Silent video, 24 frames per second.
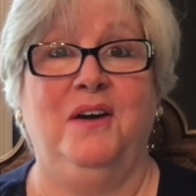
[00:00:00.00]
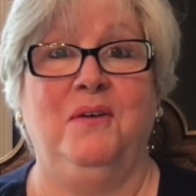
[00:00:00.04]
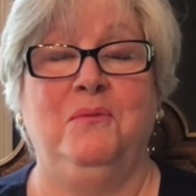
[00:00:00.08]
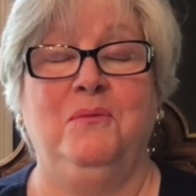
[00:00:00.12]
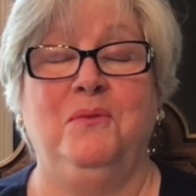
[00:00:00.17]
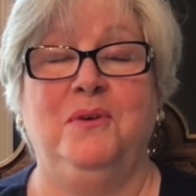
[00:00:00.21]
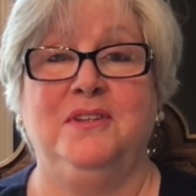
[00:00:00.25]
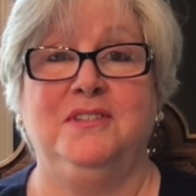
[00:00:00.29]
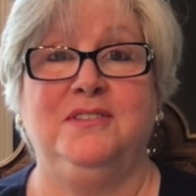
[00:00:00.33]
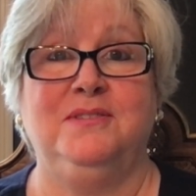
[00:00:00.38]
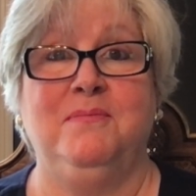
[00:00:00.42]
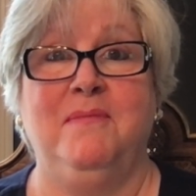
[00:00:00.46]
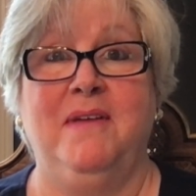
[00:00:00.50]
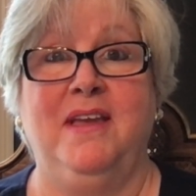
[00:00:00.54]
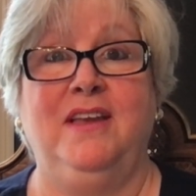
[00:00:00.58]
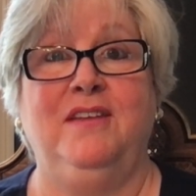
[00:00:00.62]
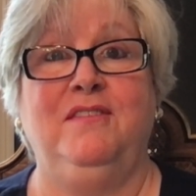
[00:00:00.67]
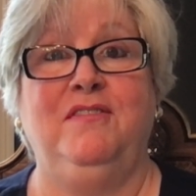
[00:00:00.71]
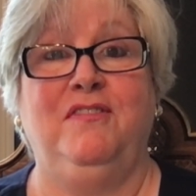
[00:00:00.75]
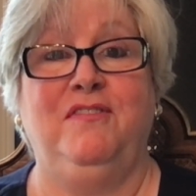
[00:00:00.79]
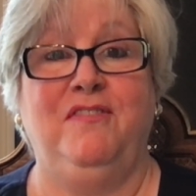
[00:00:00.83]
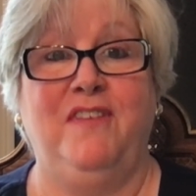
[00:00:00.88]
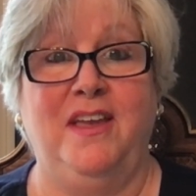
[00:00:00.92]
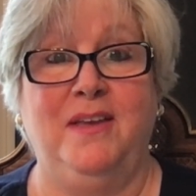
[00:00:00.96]
was
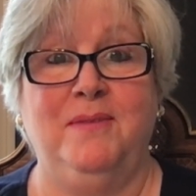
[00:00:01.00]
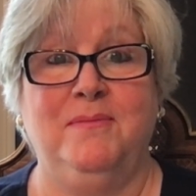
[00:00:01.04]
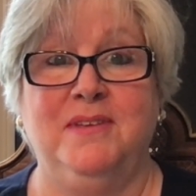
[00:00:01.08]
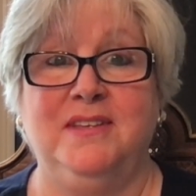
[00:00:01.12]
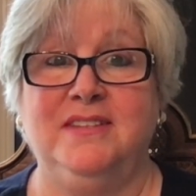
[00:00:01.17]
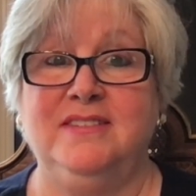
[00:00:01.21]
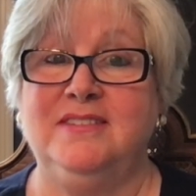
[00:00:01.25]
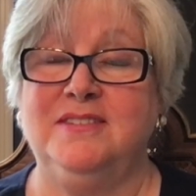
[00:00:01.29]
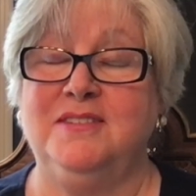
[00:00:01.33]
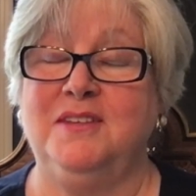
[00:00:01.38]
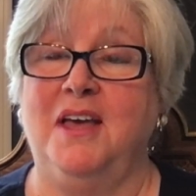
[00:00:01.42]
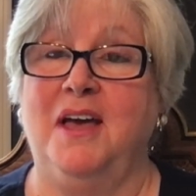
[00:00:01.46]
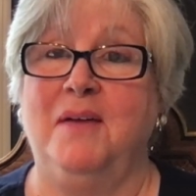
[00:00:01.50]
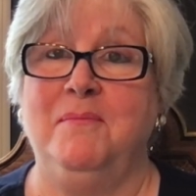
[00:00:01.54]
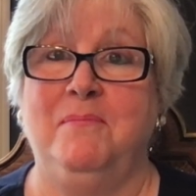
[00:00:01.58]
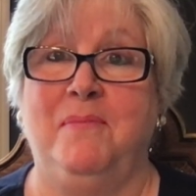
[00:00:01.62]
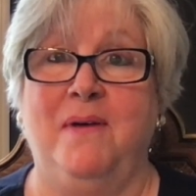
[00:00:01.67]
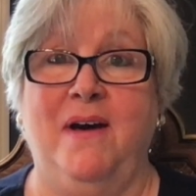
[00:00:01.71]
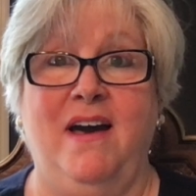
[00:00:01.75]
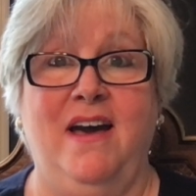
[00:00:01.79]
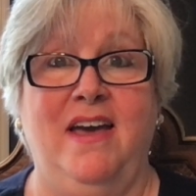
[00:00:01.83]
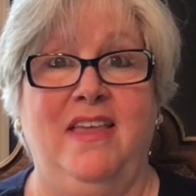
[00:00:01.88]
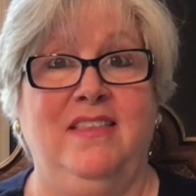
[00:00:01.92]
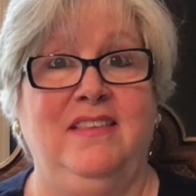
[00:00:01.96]
made famous
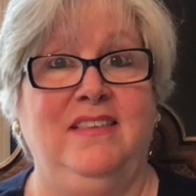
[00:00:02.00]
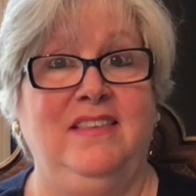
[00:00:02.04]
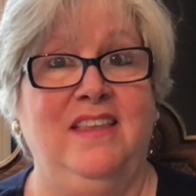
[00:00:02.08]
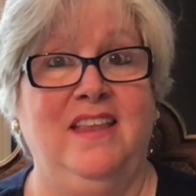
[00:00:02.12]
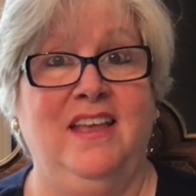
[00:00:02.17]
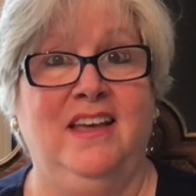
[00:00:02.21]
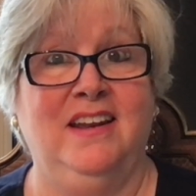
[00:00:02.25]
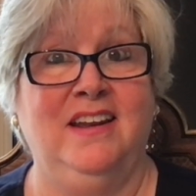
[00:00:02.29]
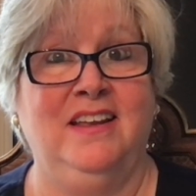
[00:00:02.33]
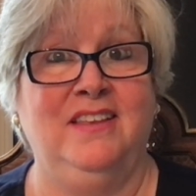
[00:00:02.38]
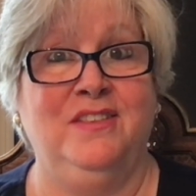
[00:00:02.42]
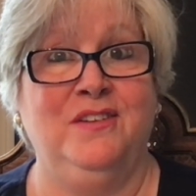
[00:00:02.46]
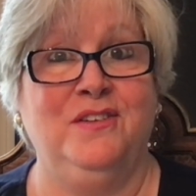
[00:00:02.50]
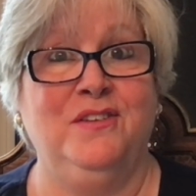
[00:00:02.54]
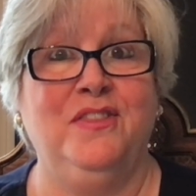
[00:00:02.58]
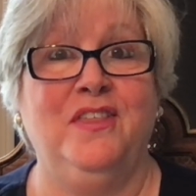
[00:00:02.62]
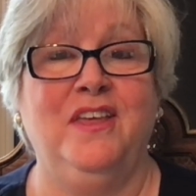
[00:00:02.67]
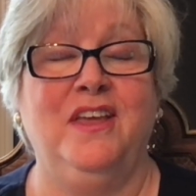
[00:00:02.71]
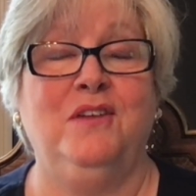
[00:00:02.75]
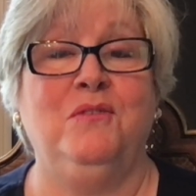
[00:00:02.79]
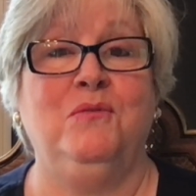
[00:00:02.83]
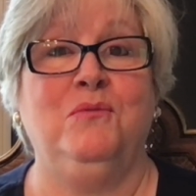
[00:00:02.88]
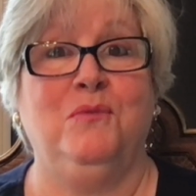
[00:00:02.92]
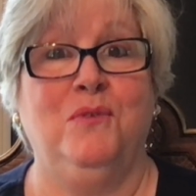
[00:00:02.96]
by none other
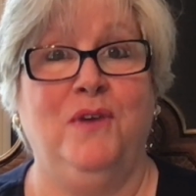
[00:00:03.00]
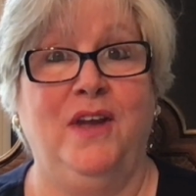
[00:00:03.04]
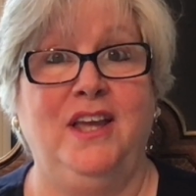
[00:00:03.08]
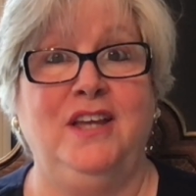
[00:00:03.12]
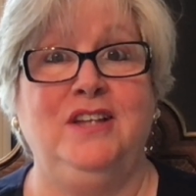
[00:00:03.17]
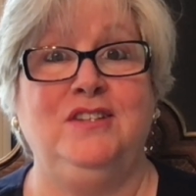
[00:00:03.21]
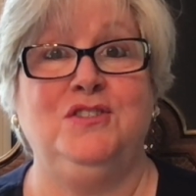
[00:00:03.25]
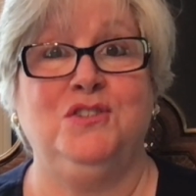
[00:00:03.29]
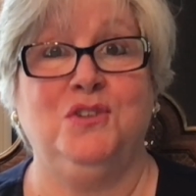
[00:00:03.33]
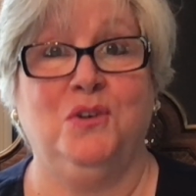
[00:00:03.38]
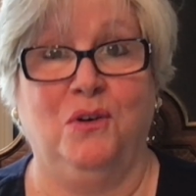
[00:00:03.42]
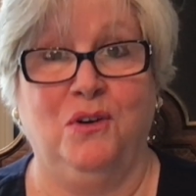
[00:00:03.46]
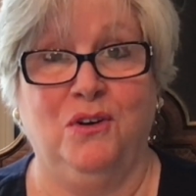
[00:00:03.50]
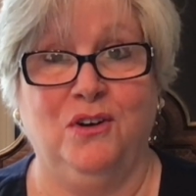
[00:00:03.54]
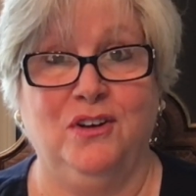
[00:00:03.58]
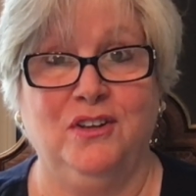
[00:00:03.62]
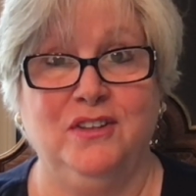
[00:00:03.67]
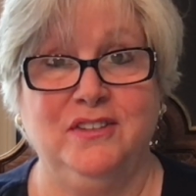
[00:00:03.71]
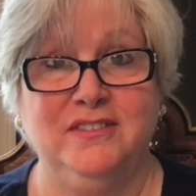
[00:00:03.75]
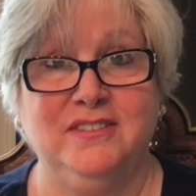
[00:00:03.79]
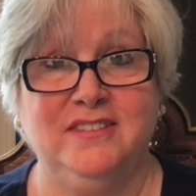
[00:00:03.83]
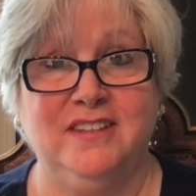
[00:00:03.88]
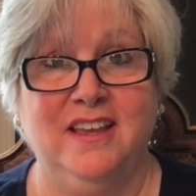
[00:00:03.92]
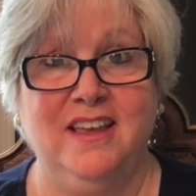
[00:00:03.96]
than Ray
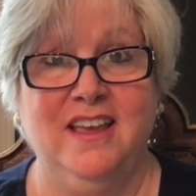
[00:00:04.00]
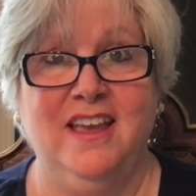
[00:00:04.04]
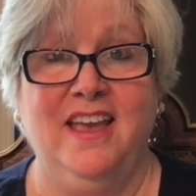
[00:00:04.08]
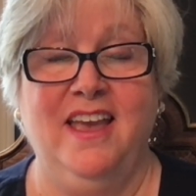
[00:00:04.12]
Charles.